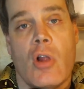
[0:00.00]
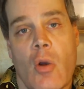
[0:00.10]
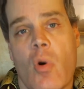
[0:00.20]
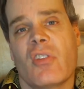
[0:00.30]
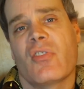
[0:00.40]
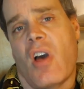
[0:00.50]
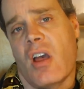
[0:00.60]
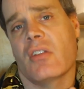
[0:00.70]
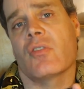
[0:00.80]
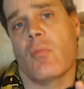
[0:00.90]
like one
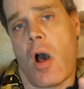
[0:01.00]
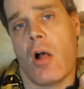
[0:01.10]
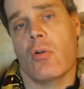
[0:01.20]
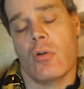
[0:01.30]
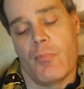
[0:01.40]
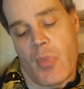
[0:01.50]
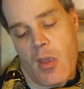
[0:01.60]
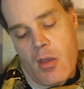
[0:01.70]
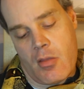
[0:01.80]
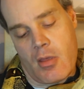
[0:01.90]
size smaller
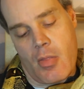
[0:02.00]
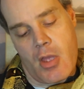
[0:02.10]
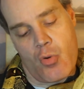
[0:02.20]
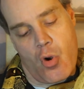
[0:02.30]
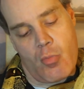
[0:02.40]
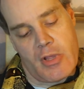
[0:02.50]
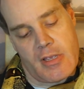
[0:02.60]
than they normally